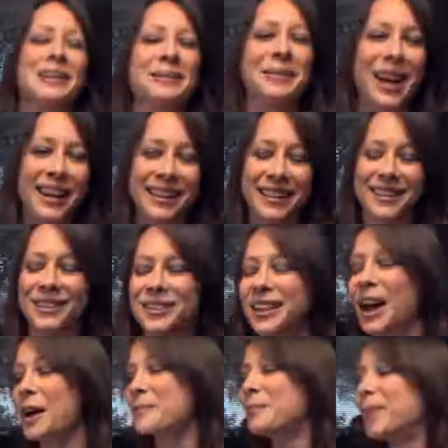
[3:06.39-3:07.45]
I'm not going to do
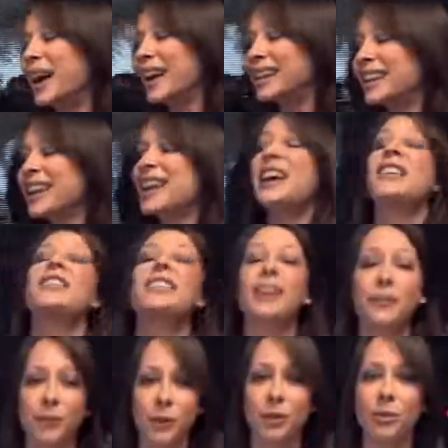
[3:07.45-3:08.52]
that, but
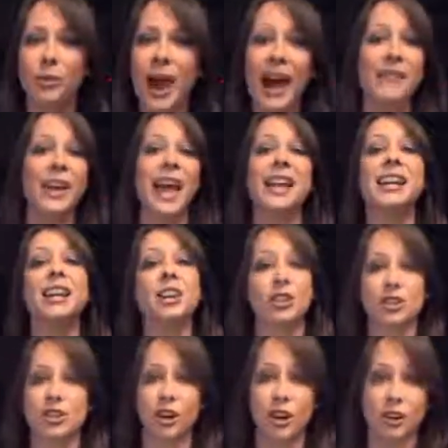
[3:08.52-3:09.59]
if you have any
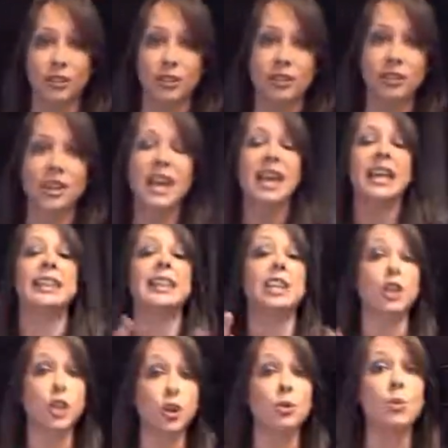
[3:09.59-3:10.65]
concerns,
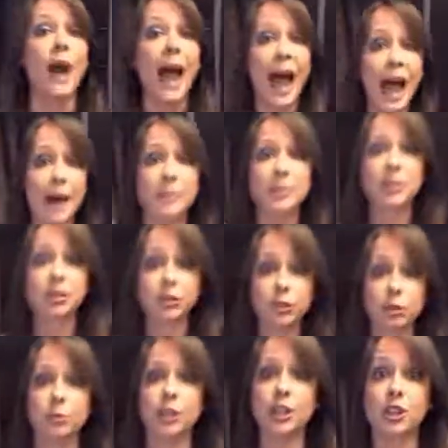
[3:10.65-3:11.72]
then you
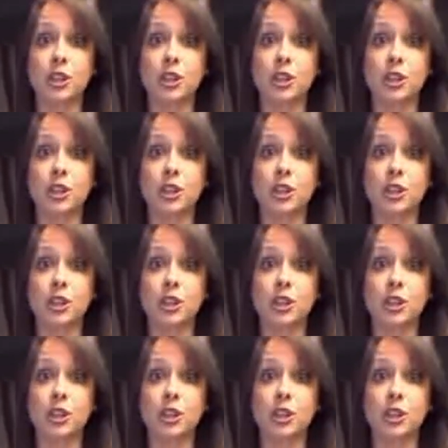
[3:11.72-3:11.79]
absolutely